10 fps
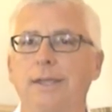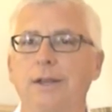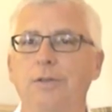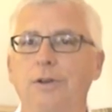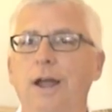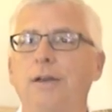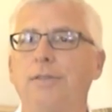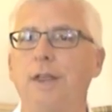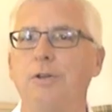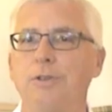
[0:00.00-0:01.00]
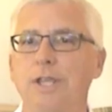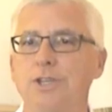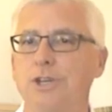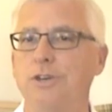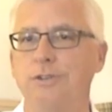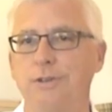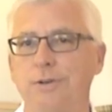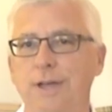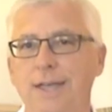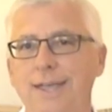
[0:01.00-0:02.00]
you know they're not they don't need you to
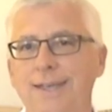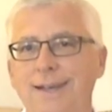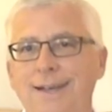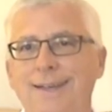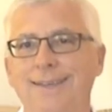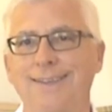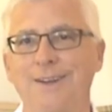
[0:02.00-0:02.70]
do a uh,